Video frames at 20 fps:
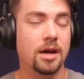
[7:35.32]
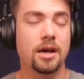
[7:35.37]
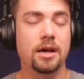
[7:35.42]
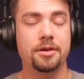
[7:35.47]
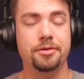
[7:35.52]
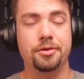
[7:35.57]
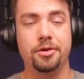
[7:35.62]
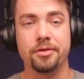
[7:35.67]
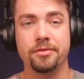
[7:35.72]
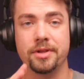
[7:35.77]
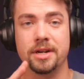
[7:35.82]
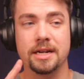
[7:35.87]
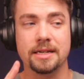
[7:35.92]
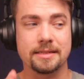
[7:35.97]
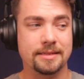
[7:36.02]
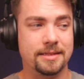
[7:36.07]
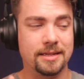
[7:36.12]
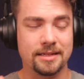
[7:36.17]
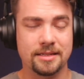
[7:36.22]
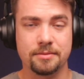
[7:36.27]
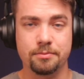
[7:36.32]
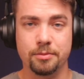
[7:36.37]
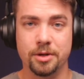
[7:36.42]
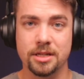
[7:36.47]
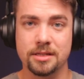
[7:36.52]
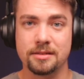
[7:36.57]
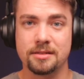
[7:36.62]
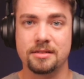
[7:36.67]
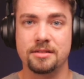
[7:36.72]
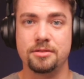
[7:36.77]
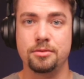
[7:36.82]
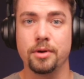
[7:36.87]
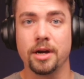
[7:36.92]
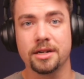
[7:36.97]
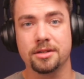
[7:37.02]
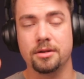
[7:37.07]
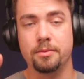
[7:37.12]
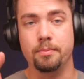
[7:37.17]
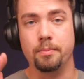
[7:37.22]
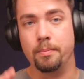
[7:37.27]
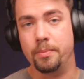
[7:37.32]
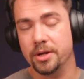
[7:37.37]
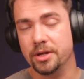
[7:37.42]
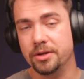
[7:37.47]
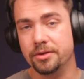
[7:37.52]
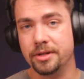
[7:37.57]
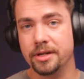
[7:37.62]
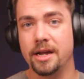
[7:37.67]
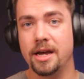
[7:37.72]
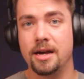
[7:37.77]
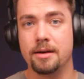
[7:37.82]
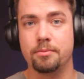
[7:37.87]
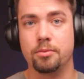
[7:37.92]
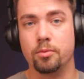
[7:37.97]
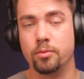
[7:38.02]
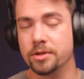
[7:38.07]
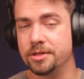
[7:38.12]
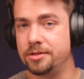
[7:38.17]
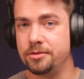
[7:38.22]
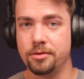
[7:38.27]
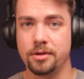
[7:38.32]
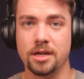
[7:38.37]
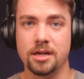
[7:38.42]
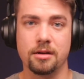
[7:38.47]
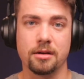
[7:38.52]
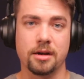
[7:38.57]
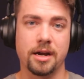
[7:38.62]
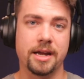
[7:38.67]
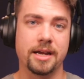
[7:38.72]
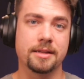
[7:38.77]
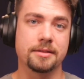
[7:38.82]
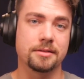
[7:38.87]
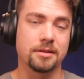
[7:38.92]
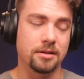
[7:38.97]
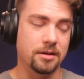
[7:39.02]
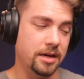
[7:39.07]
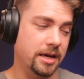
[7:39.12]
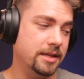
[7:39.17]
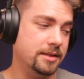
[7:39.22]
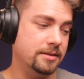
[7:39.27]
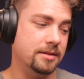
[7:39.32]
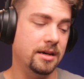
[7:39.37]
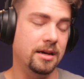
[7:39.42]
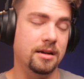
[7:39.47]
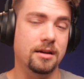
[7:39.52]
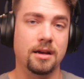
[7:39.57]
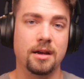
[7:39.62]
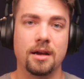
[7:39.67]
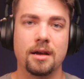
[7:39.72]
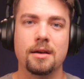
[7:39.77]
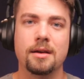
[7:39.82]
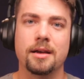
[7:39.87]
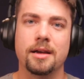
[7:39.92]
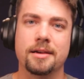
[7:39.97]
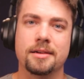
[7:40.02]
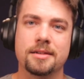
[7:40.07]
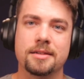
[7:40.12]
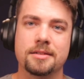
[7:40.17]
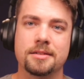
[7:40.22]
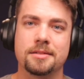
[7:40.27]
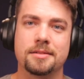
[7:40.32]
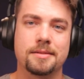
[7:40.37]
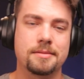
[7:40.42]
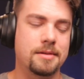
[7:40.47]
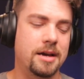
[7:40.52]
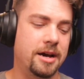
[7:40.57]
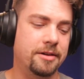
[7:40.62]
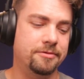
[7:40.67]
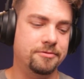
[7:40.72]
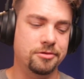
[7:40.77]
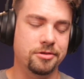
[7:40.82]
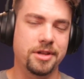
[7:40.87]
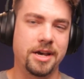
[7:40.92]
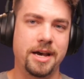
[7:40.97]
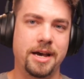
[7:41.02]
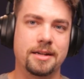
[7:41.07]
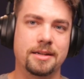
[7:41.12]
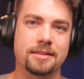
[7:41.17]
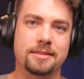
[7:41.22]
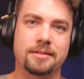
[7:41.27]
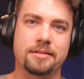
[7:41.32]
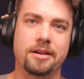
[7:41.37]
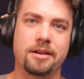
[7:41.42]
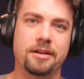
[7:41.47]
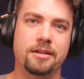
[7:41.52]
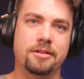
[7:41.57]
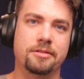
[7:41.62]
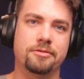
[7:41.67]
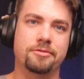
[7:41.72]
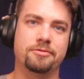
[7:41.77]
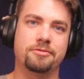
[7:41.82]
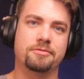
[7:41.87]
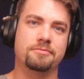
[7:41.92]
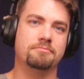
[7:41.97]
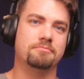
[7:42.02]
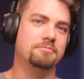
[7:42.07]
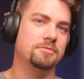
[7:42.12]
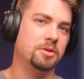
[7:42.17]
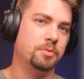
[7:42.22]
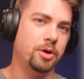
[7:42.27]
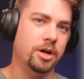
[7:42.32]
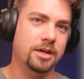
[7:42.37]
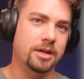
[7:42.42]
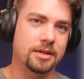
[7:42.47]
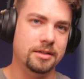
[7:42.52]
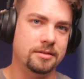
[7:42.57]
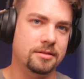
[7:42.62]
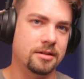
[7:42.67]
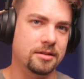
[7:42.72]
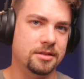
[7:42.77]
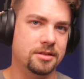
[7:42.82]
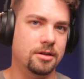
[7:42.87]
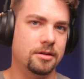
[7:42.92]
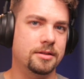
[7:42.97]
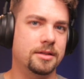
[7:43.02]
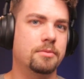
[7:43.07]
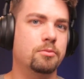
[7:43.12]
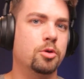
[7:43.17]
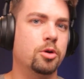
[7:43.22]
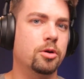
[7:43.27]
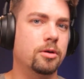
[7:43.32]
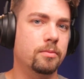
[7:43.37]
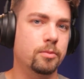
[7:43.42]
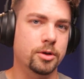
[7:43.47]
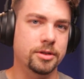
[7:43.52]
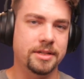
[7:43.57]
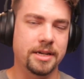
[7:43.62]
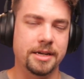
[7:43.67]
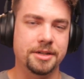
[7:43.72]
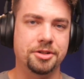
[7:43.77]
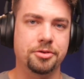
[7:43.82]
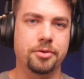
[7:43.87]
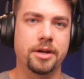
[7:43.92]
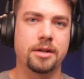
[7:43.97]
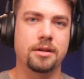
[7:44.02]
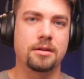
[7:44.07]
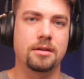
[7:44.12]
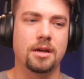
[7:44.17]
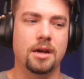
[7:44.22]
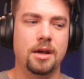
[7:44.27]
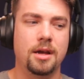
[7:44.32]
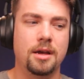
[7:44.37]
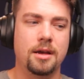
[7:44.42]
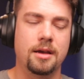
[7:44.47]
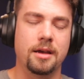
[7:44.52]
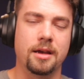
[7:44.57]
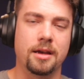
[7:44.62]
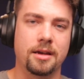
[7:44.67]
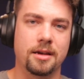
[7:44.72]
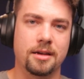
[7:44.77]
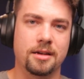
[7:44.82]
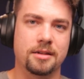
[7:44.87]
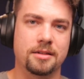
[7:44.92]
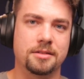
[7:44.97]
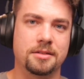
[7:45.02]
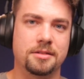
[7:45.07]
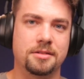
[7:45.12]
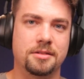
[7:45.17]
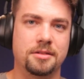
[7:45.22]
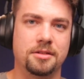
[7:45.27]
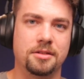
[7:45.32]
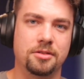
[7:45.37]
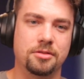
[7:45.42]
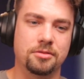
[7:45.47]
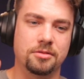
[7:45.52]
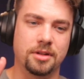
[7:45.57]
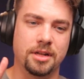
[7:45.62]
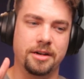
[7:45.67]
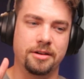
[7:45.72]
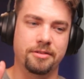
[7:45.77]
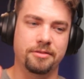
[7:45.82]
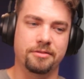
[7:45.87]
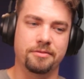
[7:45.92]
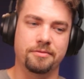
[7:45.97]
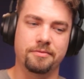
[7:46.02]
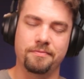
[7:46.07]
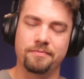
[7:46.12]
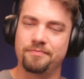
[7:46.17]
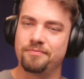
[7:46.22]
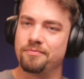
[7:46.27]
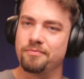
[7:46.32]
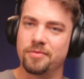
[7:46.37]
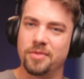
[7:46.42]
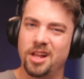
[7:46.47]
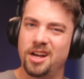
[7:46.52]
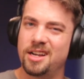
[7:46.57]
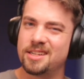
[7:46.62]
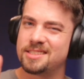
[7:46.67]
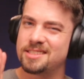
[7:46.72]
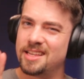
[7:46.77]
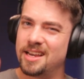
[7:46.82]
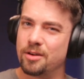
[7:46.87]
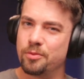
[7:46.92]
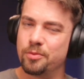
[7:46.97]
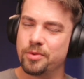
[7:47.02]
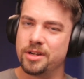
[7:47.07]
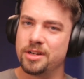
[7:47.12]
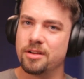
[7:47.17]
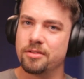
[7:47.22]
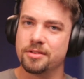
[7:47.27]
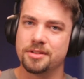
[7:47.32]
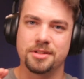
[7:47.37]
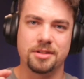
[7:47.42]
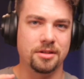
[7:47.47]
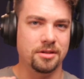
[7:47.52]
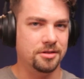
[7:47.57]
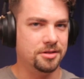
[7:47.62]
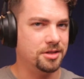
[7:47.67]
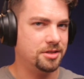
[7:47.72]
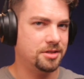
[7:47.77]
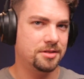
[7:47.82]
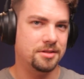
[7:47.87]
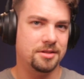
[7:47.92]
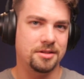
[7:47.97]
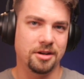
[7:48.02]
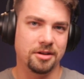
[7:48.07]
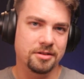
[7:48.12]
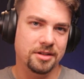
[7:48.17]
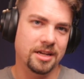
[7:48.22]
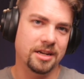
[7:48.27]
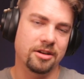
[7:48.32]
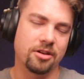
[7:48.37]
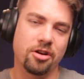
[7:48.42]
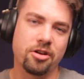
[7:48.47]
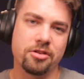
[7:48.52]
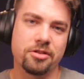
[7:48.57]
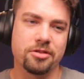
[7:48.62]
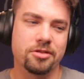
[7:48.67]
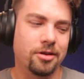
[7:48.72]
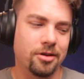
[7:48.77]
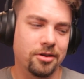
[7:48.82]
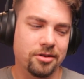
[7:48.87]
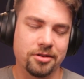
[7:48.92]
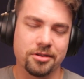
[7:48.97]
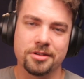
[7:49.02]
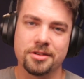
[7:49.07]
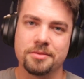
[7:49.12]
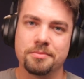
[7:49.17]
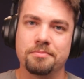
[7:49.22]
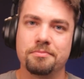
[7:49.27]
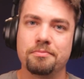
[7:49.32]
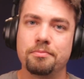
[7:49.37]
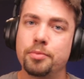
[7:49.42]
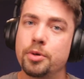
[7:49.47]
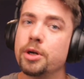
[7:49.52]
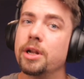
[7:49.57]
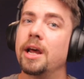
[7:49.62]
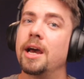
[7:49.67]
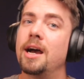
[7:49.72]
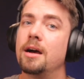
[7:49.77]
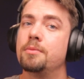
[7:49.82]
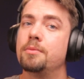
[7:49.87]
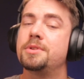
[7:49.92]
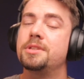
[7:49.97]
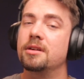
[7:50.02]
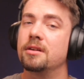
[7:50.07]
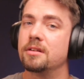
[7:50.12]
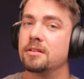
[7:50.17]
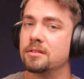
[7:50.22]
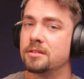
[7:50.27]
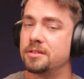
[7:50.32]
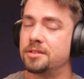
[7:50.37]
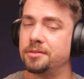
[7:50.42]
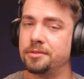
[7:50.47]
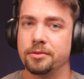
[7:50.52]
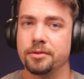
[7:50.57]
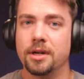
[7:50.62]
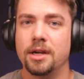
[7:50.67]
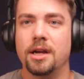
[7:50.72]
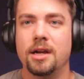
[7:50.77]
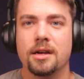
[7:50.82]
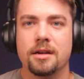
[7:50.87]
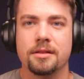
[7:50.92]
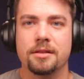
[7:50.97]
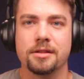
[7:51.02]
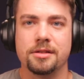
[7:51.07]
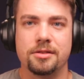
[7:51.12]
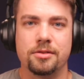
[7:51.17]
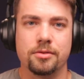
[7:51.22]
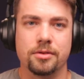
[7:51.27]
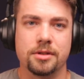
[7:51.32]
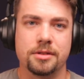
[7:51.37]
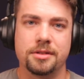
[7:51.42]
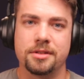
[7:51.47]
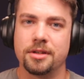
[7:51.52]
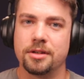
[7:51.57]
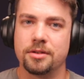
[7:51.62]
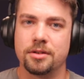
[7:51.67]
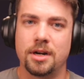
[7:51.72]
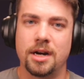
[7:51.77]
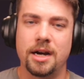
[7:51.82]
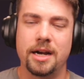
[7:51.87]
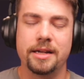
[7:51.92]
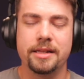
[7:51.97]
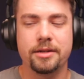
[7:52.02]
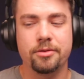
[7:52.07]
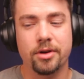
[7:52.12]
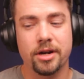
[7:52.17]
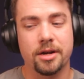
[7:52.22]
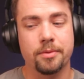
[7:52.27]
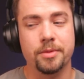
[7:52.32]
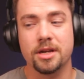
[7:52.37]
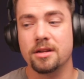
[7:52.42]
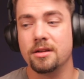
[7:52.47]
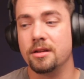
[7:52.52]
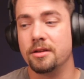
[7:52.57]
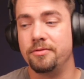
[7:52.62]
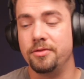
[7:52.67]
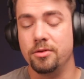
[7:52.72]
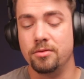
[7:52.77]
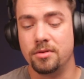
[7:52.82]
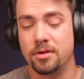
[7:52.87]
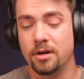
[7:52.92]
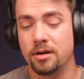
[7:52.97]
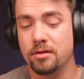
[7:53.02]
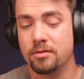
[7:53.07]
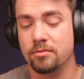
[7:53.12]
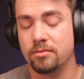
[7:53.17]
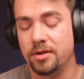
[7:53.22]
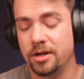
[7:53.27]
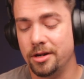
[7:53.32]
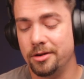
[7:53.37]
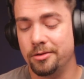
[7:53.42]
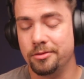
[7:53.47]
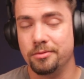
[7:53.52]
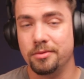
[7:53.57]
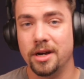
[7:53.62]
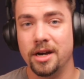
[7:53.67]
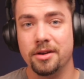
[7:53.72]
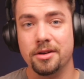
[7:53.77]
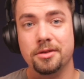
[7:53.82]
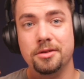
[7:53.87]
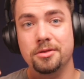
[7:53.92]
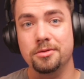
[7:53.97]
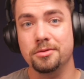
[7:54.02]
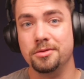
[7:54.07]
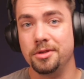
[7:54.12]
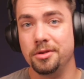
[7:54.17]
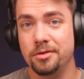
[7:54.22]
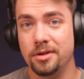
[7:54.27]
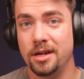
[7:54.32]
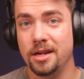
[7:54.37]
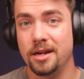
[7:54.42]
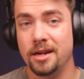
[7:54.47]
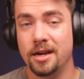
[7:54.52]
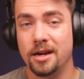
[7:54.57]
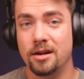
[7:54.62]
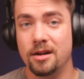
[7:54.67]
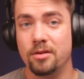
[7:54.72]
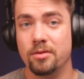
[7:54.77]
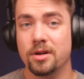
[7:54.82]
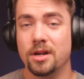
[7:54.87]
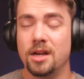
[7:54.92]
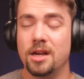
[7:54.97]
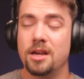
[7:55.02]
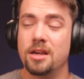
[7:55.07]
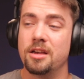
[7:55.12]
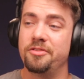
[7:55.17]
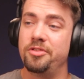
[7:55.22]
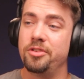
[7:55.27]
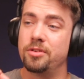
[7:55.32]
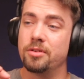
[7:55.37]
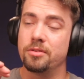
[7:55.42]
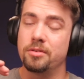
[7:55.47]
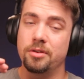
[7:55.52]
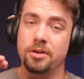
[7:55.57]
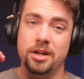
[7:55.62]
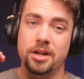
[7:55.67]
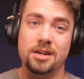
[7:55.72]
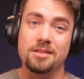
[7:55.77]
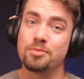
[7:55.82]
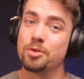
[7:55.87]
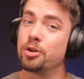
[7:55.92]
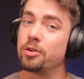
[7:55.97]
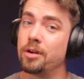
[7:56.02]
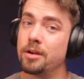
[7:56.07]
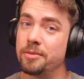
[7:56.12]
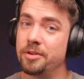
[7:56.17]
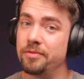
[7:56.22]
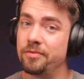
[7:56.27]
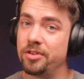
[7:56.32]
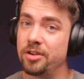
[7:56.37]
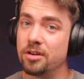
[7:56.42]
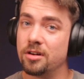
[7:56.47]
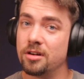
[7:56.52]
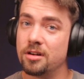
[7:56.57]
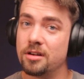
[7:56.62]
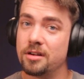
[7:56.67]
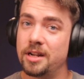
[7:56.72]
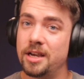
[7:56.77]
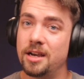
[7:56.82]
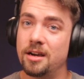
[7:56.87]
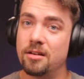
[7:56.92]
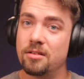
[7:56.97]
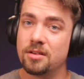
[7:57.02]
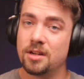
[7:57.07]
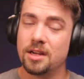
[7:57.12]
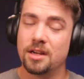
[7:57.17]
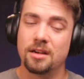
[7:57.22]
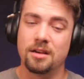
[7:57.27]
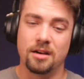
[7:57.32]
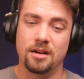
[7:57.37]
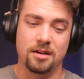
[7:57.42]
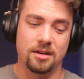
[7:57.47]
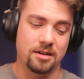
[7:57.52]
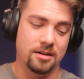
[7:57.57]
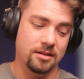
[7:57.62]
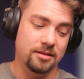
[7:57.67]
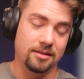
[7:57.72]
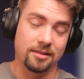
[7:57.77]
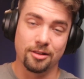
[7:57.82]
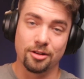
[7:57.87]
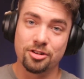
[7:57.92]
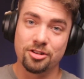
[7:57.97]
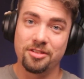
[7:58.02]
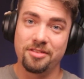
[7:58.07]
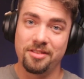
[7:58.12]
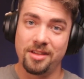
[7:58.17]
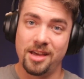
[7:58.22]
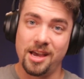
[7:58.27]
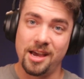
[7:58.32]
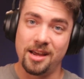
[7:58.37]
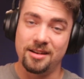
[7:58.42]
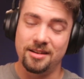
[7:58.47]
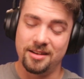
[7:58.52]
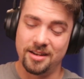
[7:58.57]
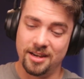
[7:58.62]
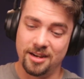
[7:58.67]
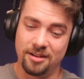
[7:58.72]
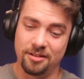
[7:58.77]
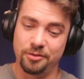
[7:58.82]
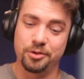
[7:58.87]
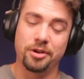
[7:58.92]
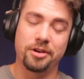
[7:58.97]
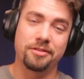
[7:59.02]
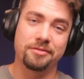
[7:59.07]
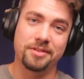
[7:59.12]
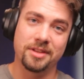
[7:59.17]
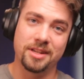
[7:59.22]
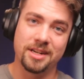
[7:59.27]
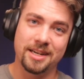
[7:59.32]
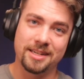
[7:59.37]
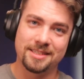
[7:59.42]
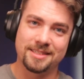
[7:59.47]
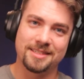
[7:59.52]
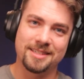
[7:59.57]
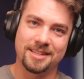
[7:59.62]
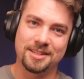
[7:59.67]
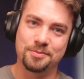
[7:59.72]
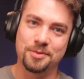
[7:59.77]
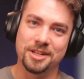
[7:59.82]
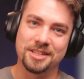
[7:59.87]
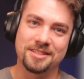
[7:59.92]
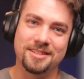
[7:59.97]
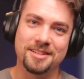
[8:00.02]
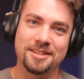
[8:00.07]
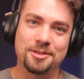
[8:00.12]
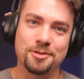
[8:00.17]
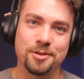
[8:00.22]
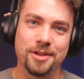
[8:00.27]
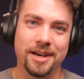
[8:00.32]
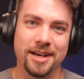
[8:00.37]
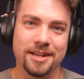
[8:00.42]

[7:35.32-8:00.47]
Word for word: You have the next six months to actually build an app once you get your hands on a headset. And after that, it's kind of, the market's going to start to get more and more saturated, and you'll have lost that window. So it'll just start getting harder and harder to put apps onto the stores. So highly recommend, if you don't know how to use Unity now, if you don't know how to program in V R now, Uh, learn that now. You have the next six months to do that.